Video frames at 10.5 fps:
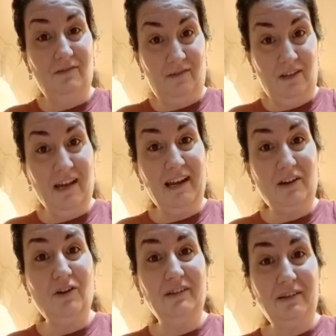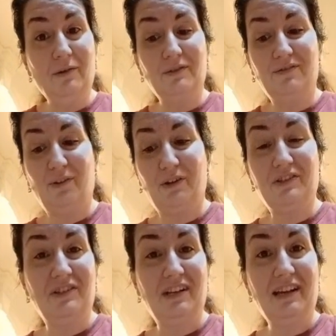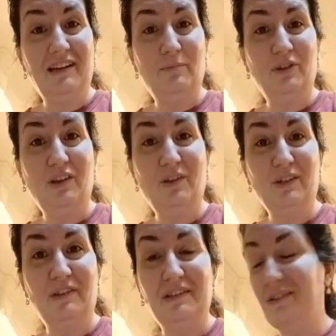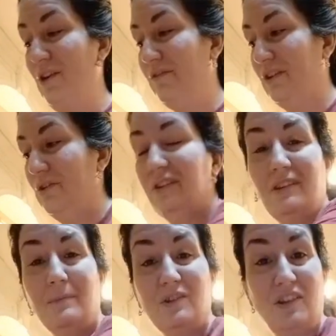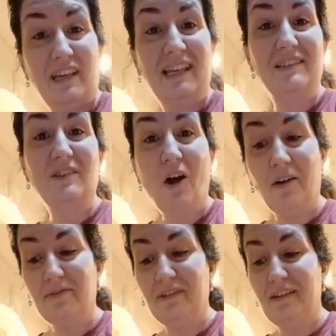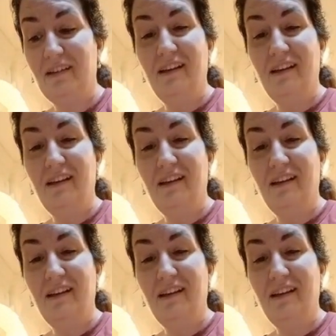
you got to cook those first. You got to put those on the stove and cook them so they get soft.